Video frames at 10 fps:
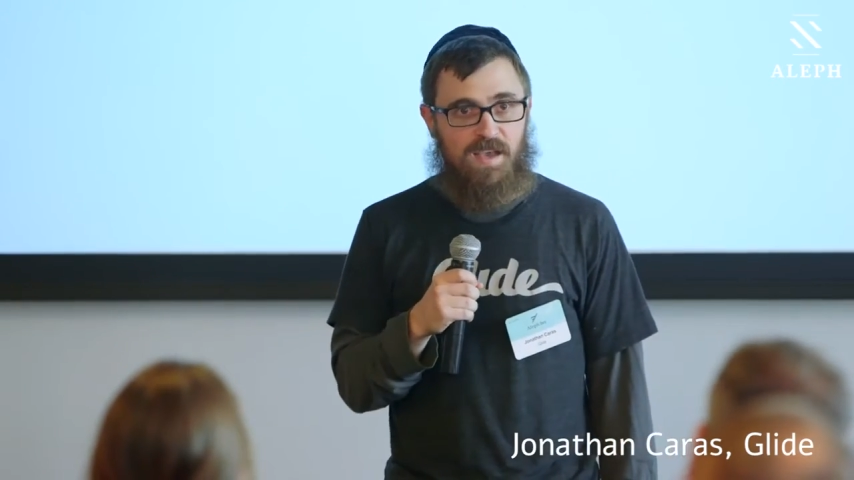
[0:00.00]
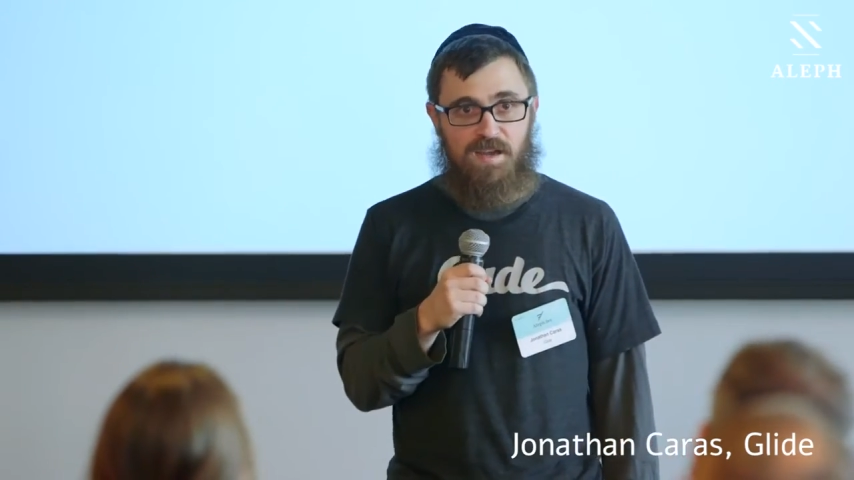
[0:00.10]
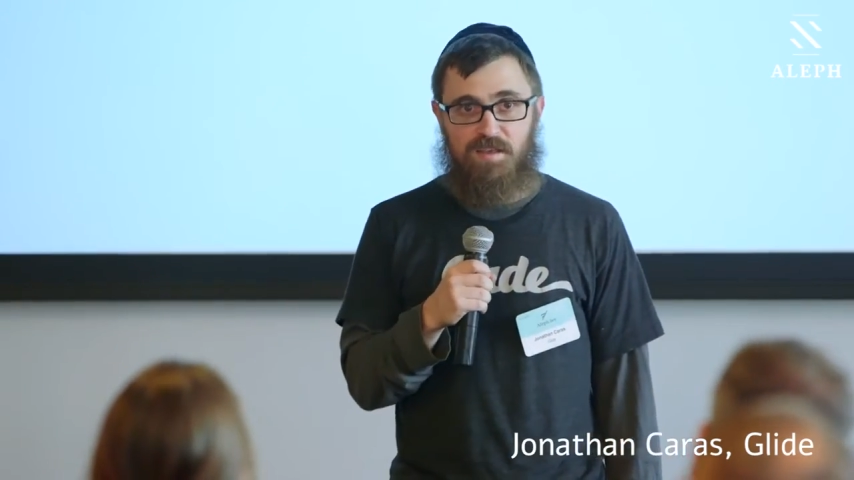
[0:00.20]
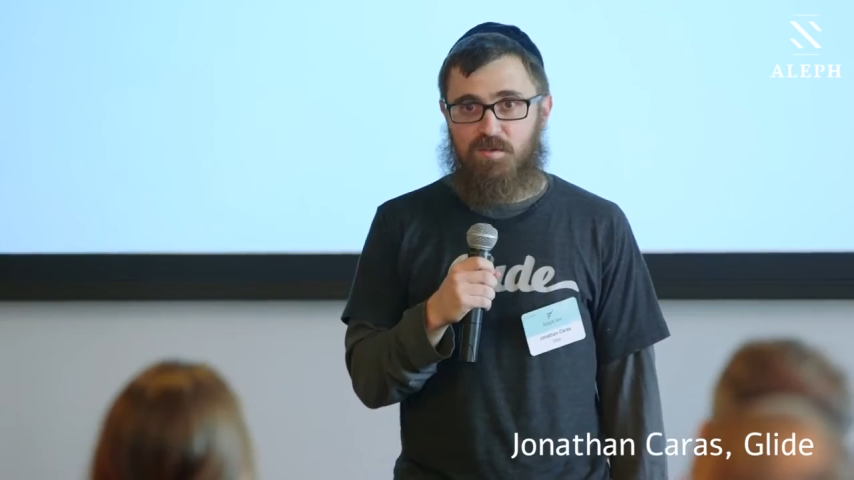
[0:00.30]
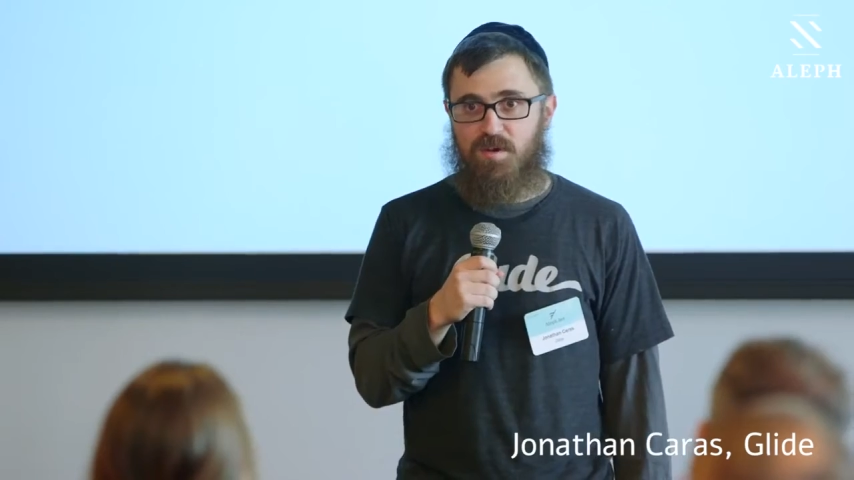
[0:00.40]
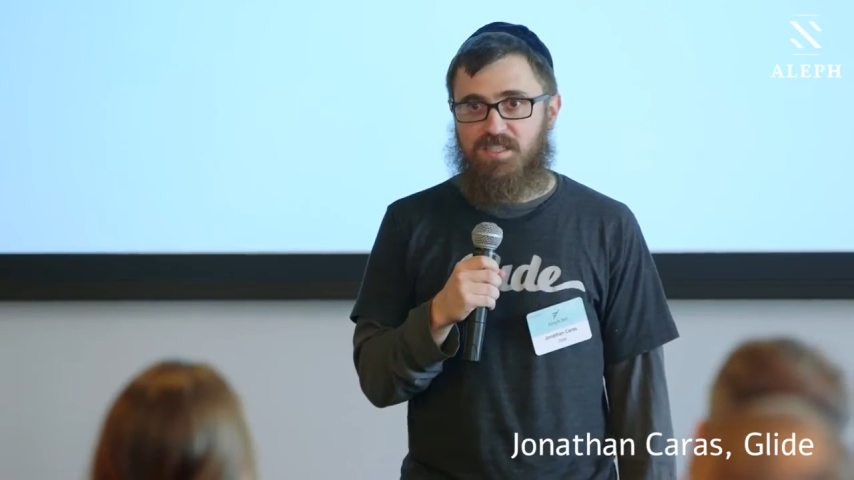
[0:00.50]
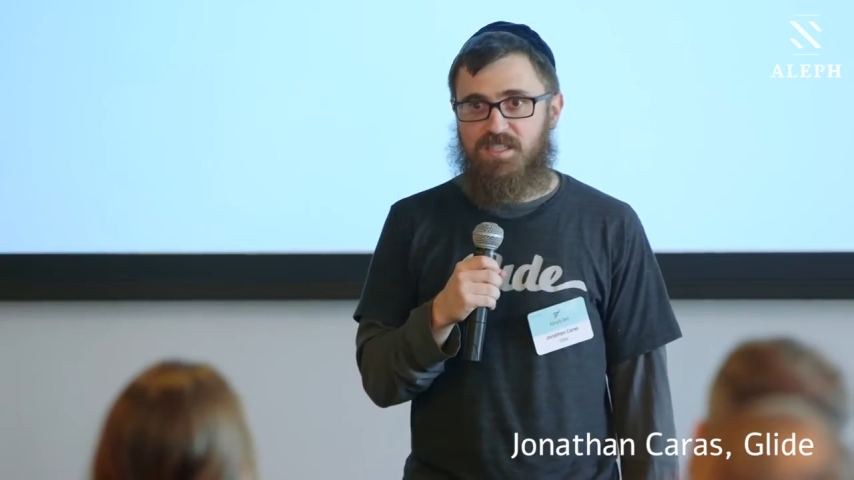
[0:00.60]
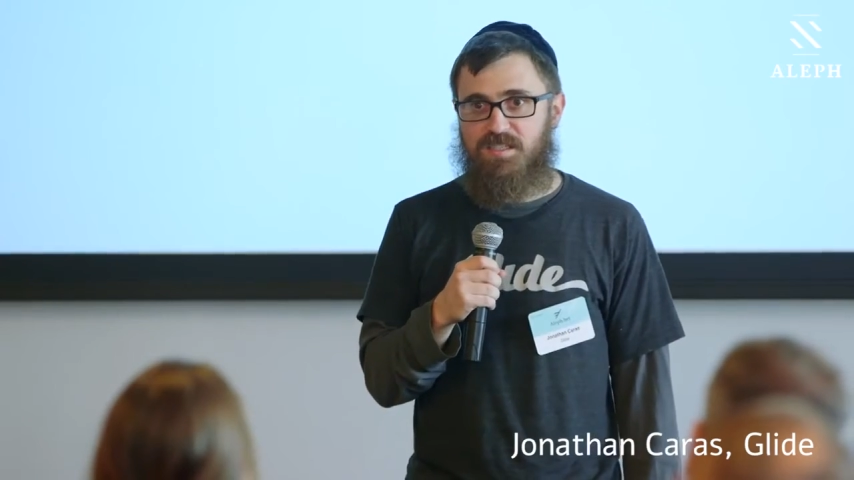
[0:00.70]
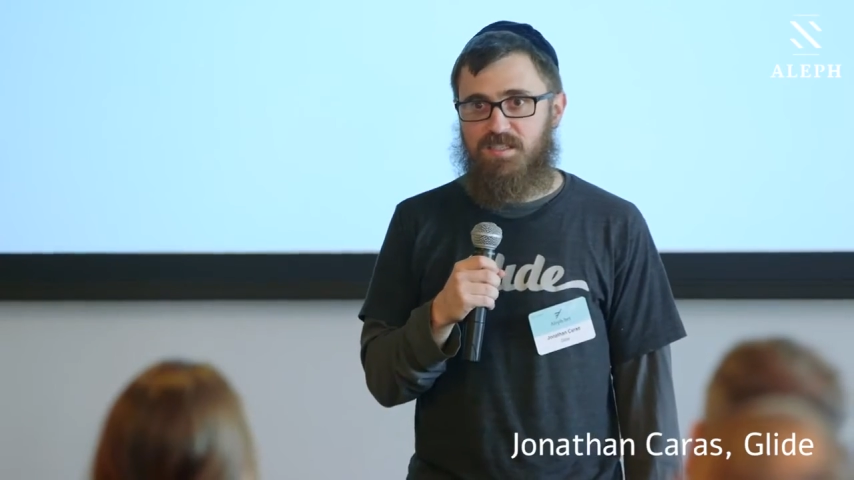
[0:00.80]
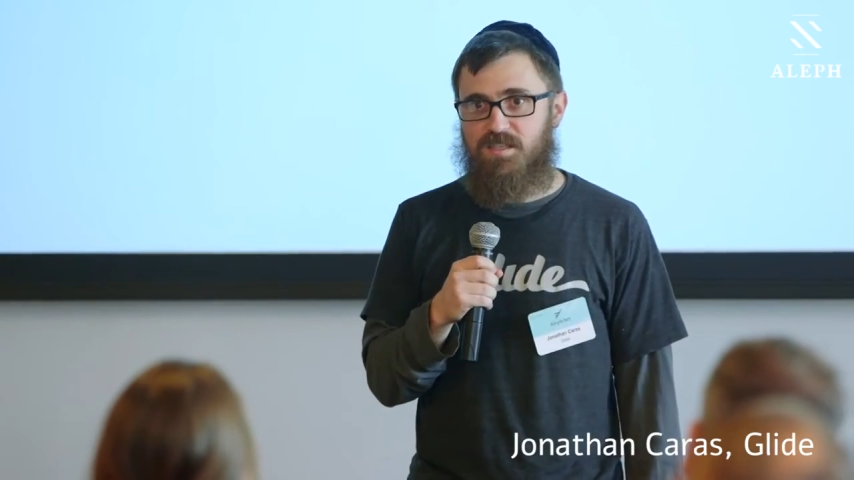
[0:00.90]
Any other
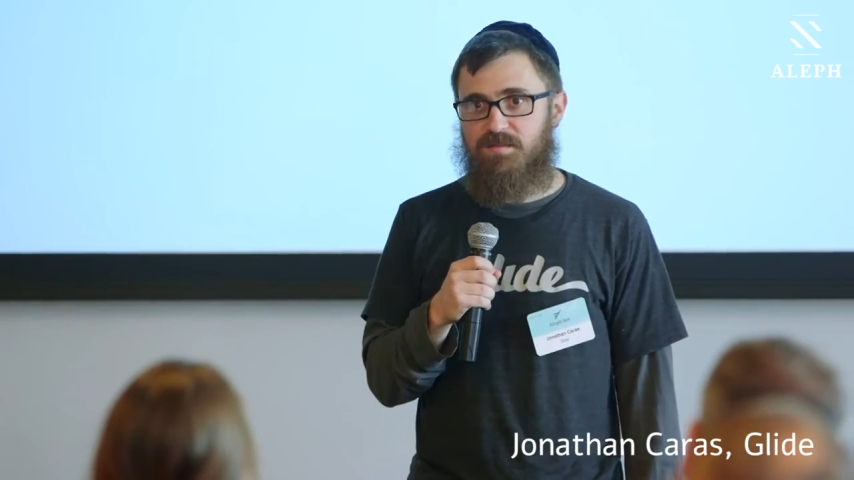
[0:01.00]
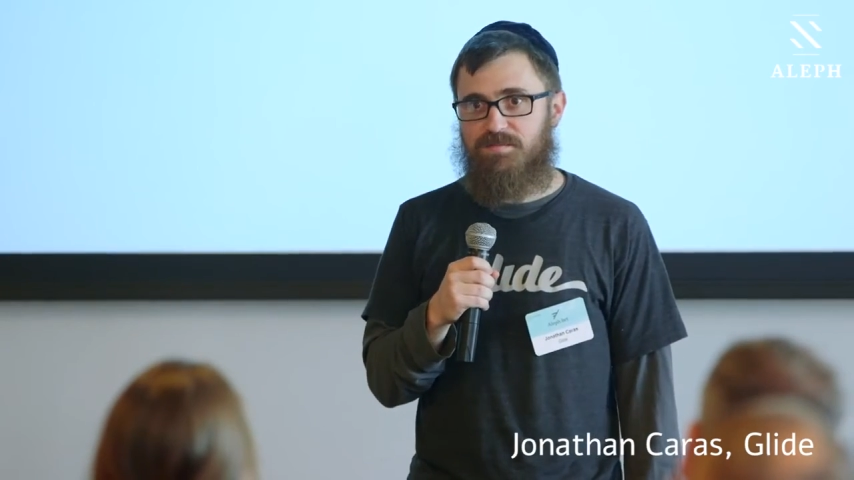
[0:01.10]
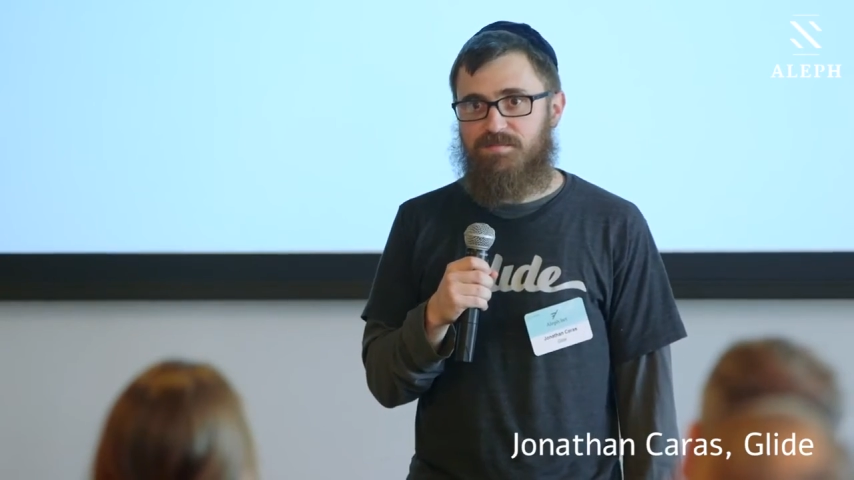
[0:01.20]
questions?